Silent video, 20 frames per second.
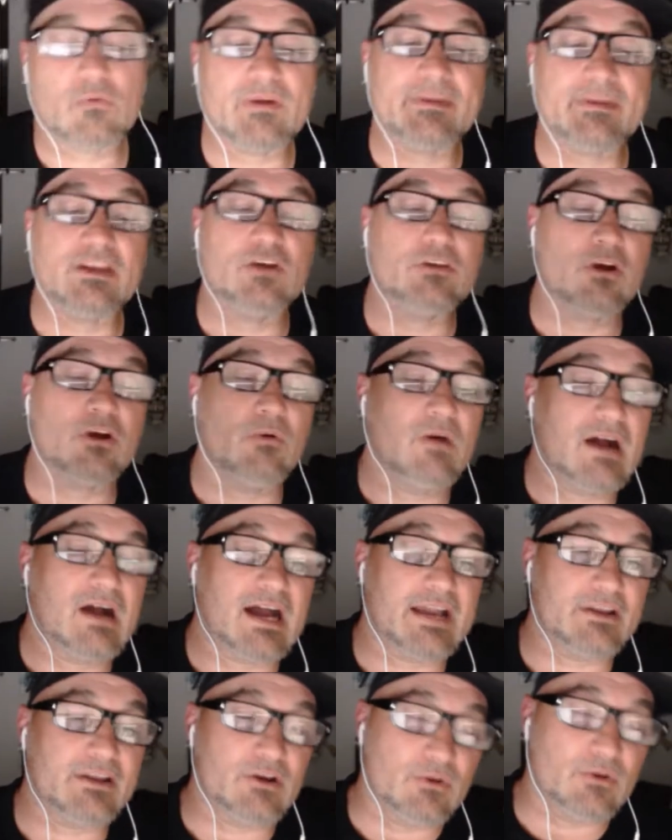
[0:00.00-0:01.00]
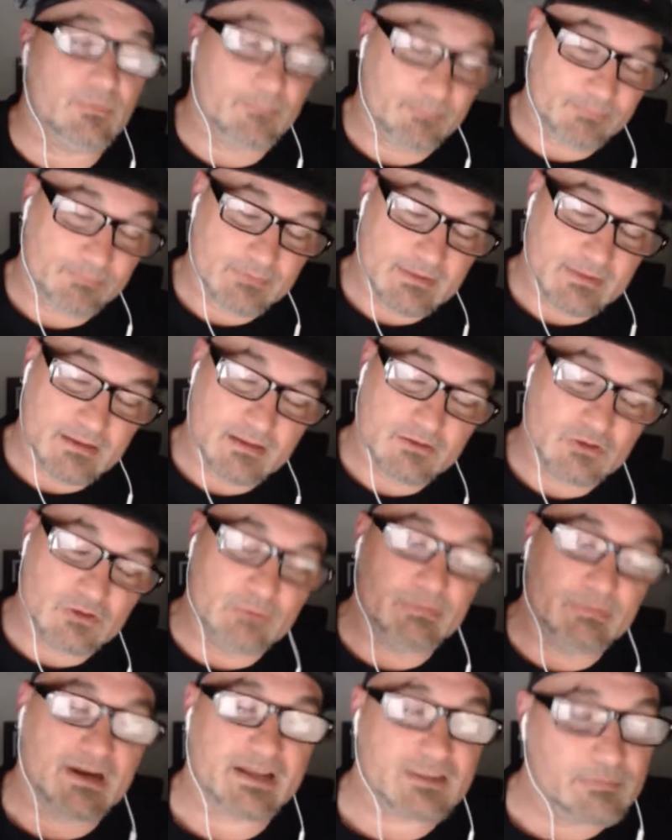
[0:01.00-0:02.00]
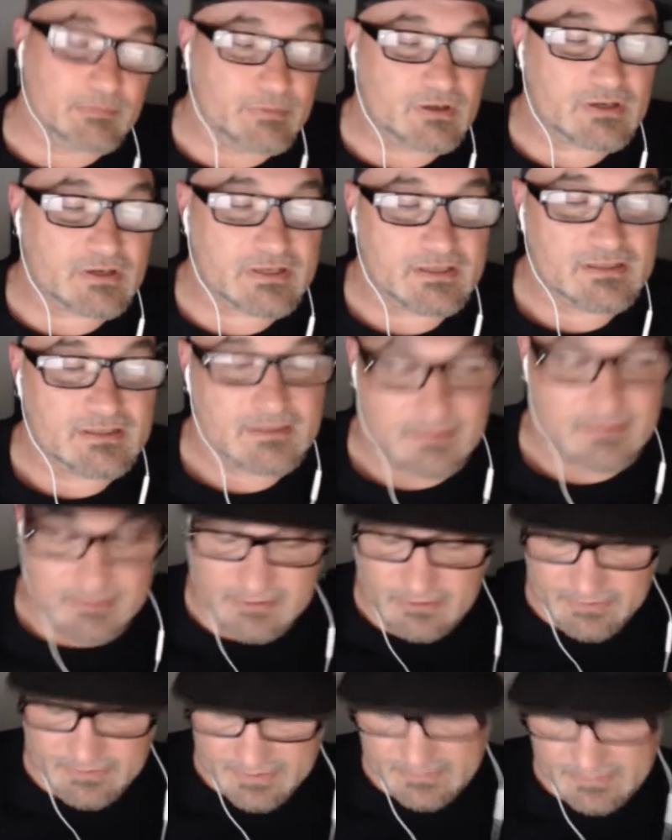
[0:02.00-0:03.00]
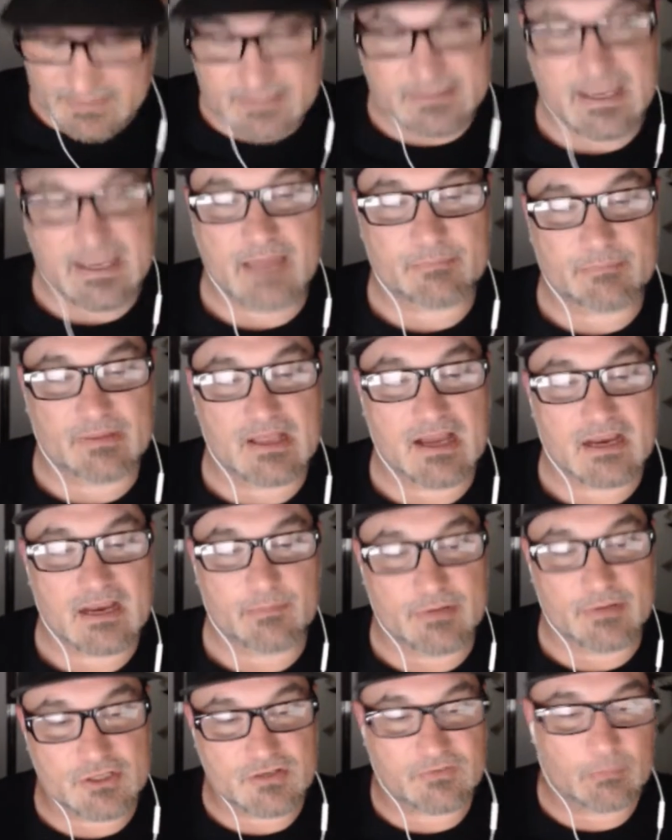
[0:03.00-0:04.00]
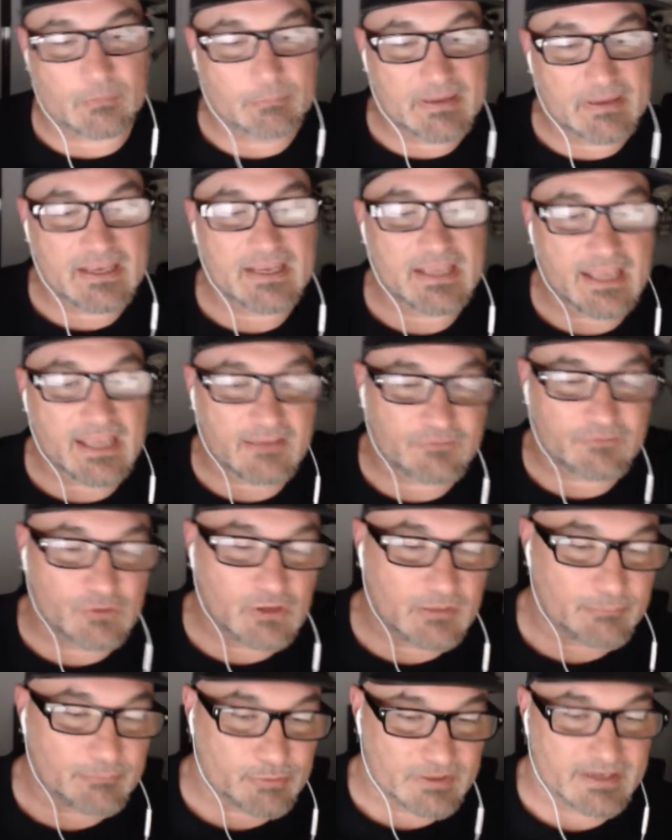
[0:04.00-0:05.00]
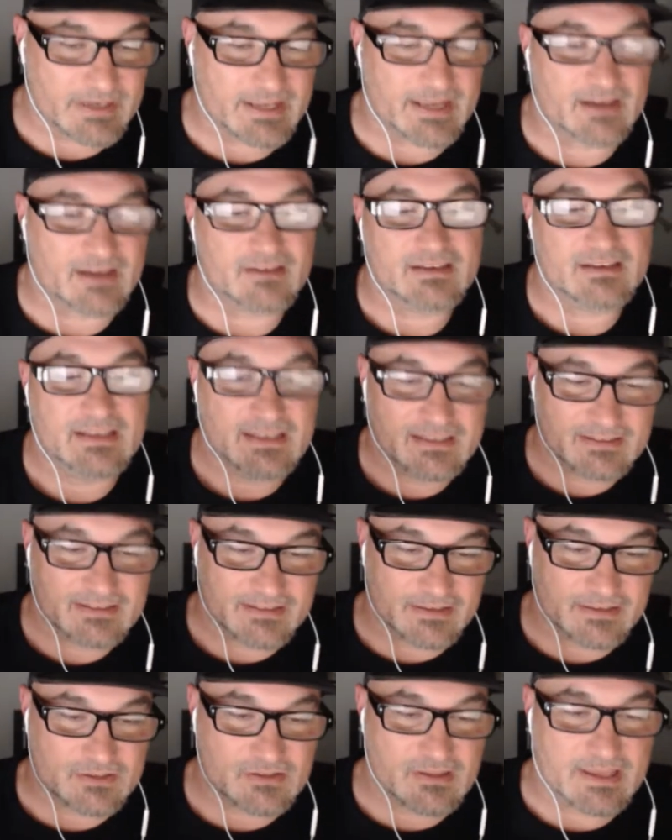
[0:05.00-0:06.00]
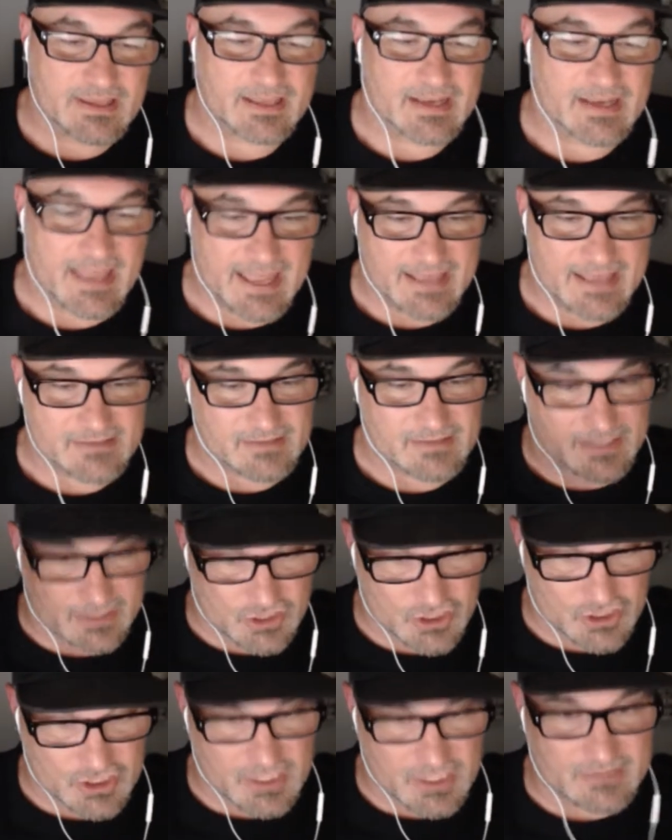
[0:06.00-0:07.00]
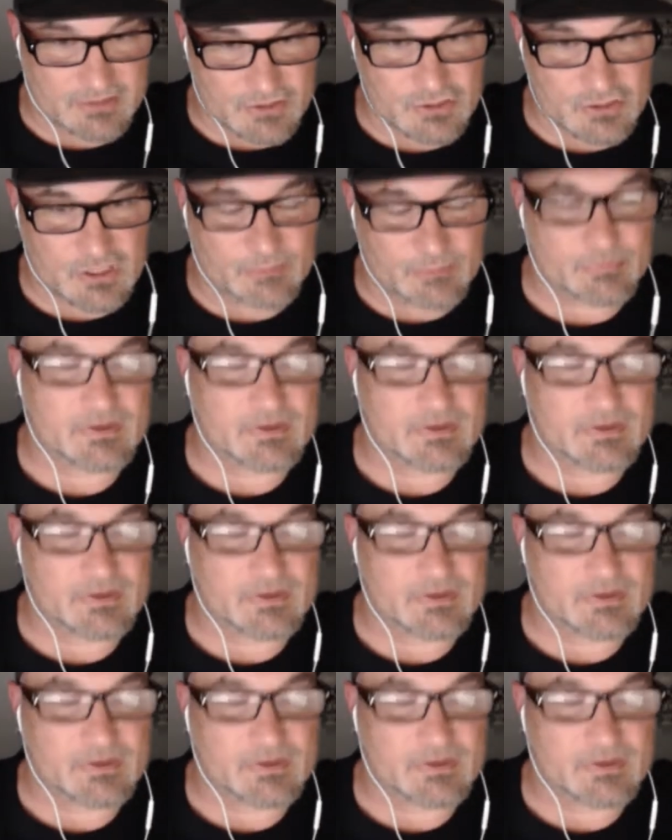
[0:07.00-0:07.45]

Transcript: wait, no, I know. You buy the book, they're in the stat block, but you have a PDF you can print out that has like a sheet that you can